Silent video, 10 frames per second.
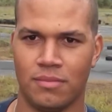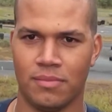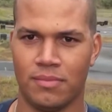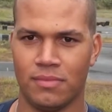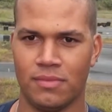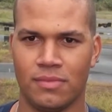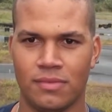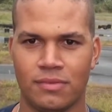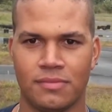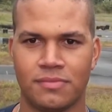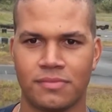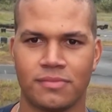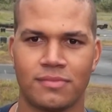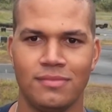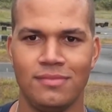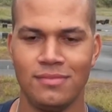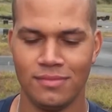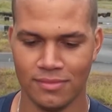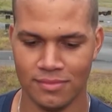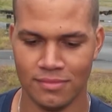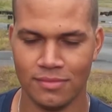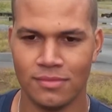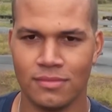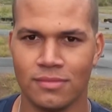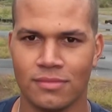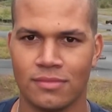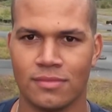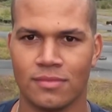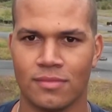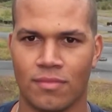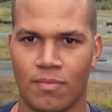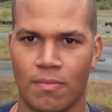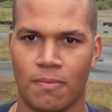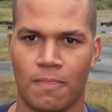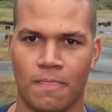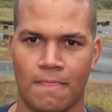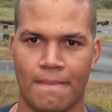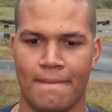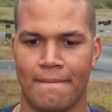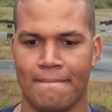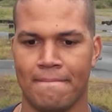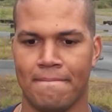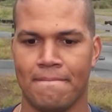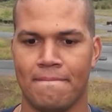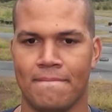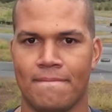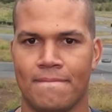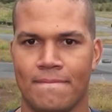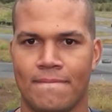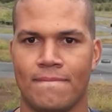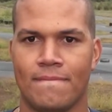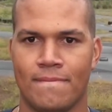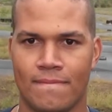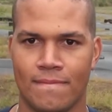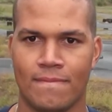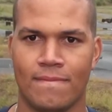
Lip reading: No words are spoken by the person on screen.